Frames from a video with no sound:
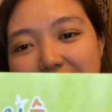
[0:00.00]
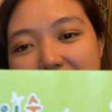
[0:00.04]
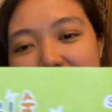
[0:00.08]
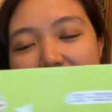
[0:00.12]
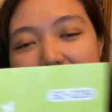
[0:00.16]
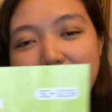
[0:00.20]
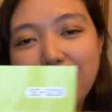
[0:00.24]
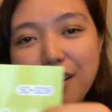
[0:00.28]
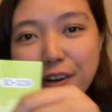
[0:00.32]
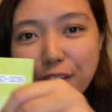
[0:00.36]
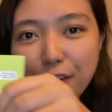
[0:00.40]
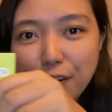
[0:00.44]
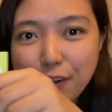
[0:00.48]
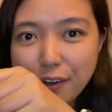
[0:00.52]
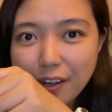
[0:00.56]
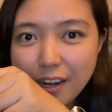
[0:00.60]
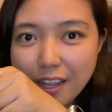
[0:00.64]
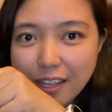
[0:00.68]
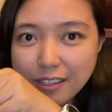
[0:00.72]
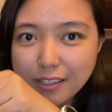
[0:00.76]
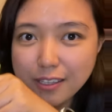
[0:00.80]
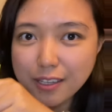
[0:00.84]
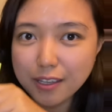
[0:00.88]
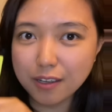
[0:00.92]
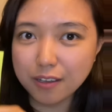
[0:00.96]
They're
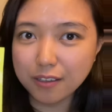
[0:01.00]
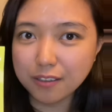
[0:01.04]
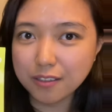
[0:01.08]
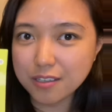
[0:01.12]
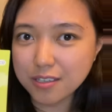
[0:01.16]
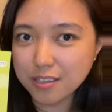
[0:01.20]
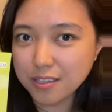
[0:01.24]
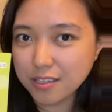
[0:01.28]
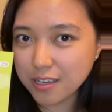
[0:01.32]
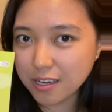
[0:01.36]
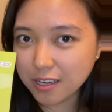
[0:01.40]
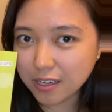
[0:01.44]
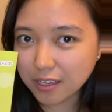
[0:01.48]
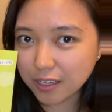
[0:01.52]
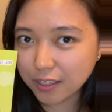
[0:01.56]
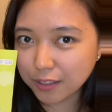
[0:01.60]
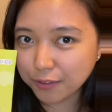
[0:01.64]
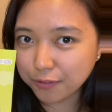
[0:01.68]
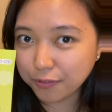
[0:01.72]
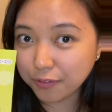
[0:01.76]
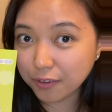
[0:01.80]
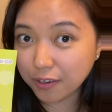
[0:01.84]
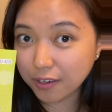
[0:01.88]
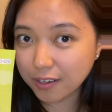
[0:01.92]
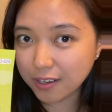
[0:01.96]
already on the Secret
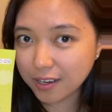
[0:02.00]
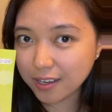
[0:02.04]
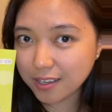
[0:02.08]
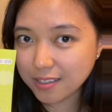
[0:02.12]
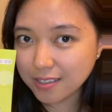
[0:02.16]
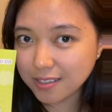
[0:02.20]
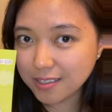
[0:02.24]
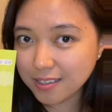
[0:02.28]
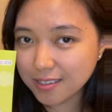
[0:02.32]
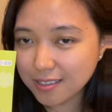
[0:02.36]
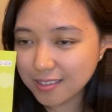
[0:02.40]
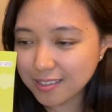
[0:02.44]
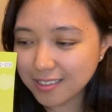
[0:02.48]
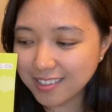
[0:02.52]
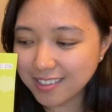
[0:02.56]
Forest.